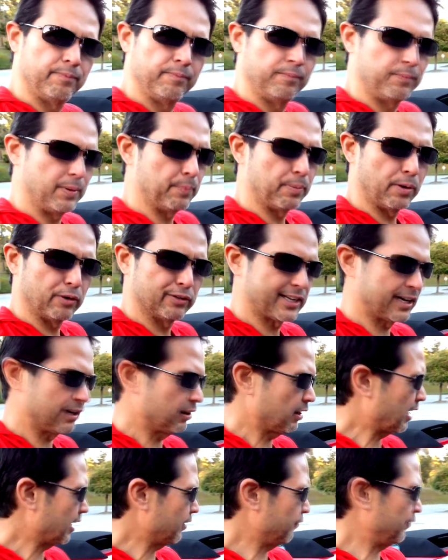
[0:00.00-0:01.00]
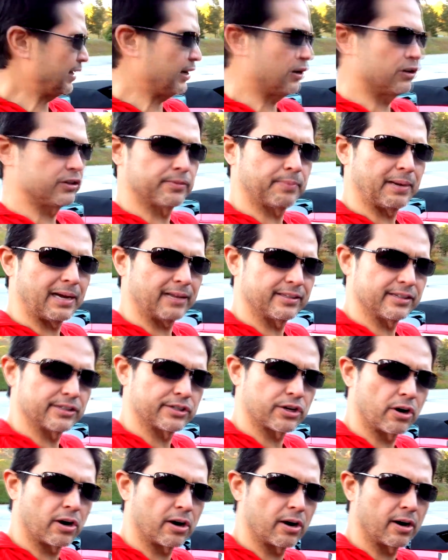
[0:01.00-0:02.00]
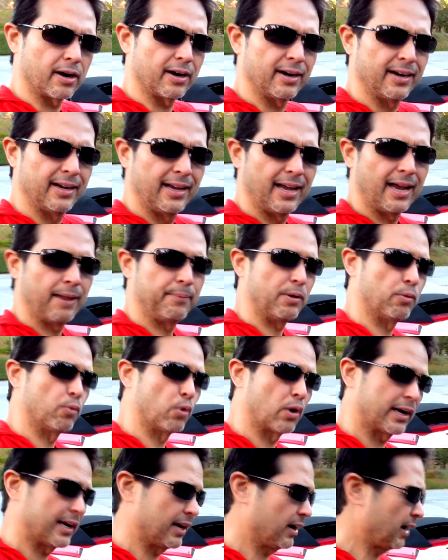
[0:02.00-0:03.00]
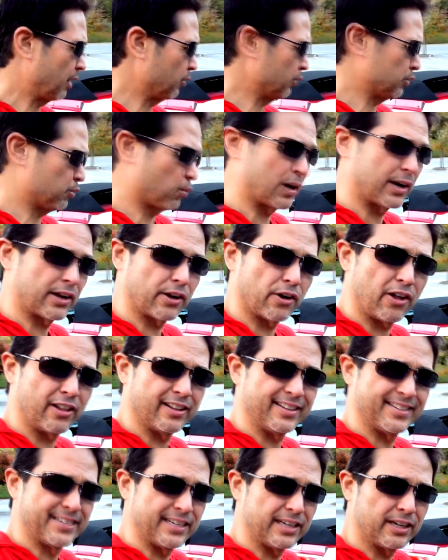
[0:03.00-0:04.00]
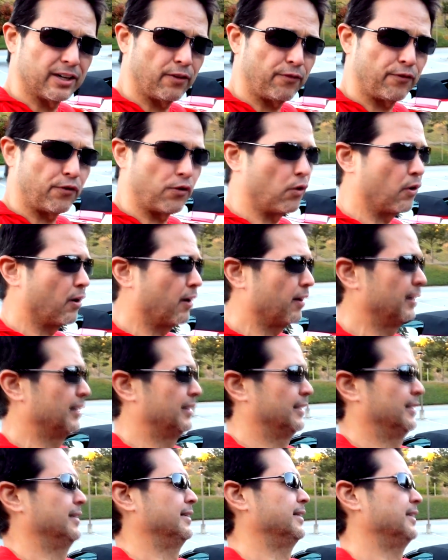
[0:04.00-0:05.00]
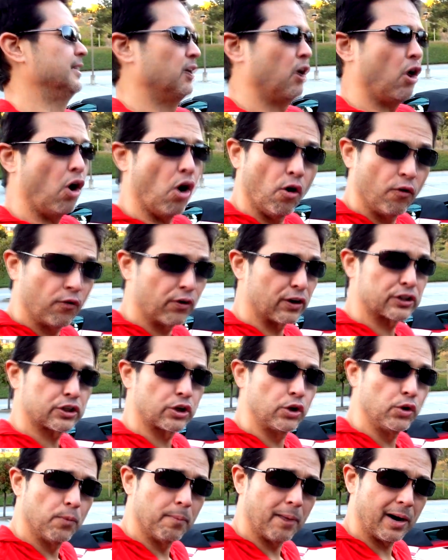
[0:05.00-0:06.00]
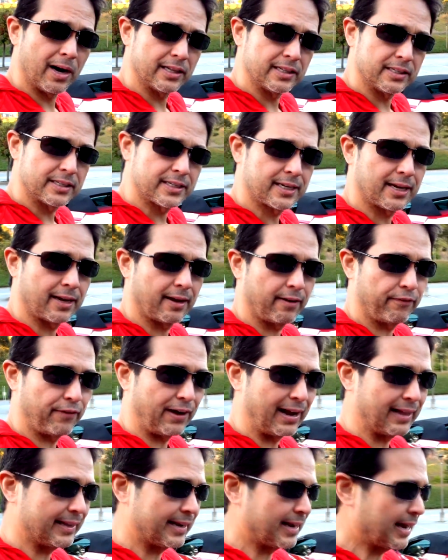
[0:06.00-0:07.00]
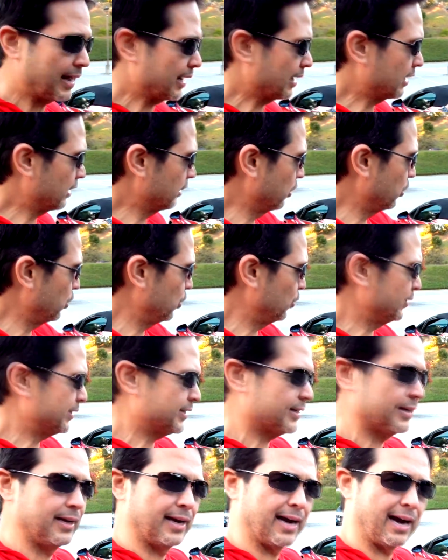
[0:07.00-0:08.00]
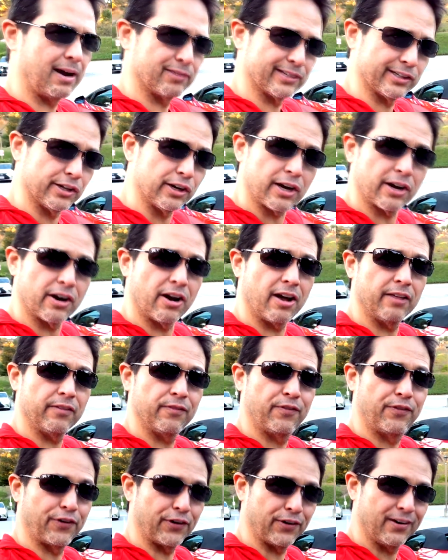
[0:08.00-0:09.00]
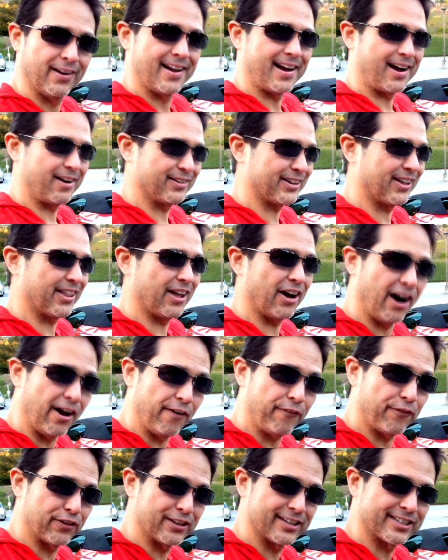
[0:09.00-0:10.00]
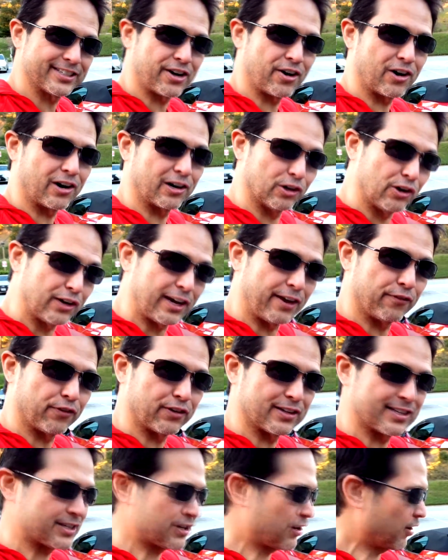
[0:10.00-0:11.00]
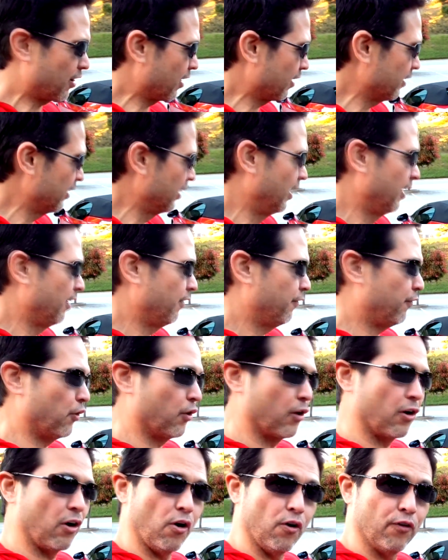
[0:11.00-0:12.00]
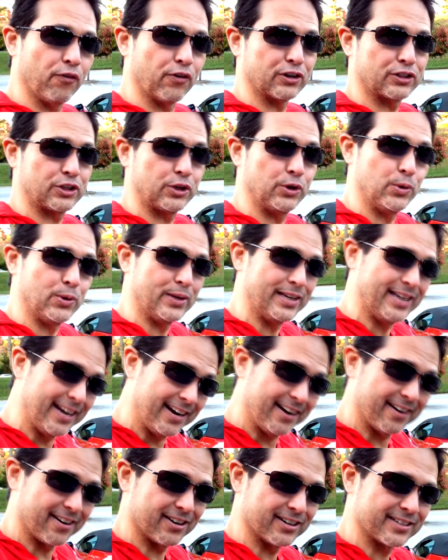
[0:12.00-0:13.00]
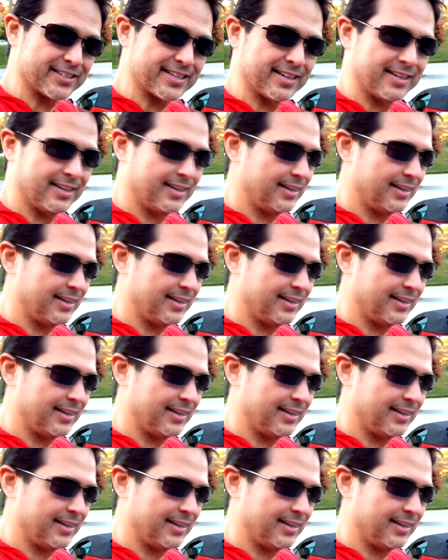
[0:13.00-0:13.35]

Been posting a lot of videos about this car. I was working on this deal for over 2 months. Finally got it closed. I was on a hunt for this car, looking for this car for over 2 years,